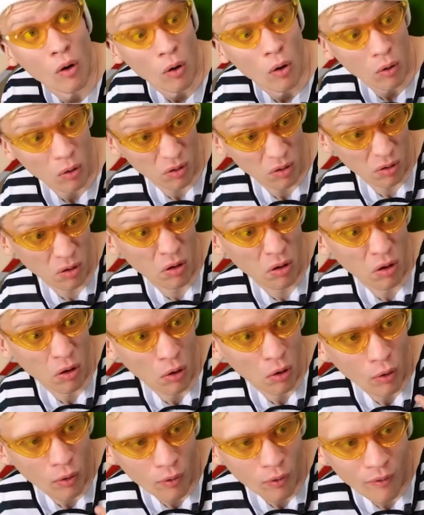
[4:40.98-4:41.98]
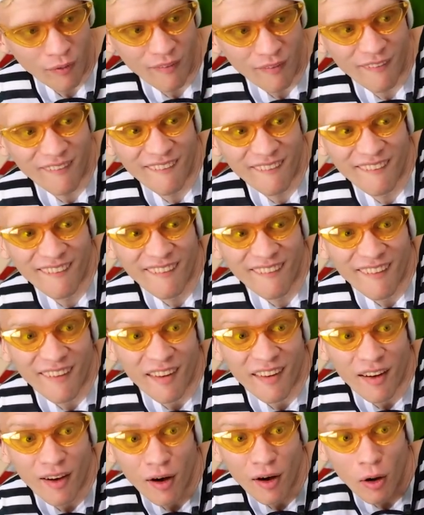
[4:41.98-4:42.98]
pay big. You've got a
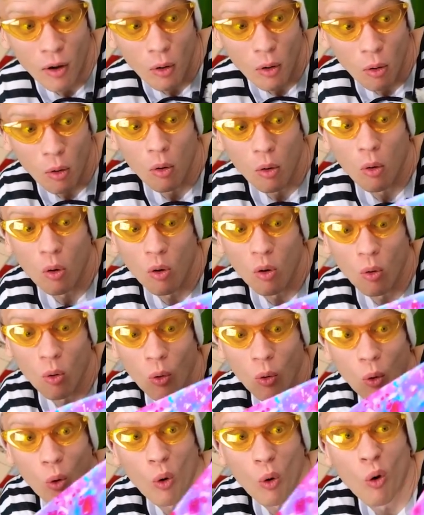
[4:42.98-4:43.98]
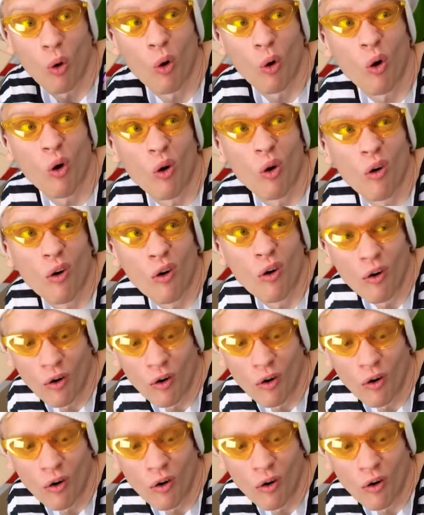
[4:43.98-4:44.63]
deal. Pleasure doing business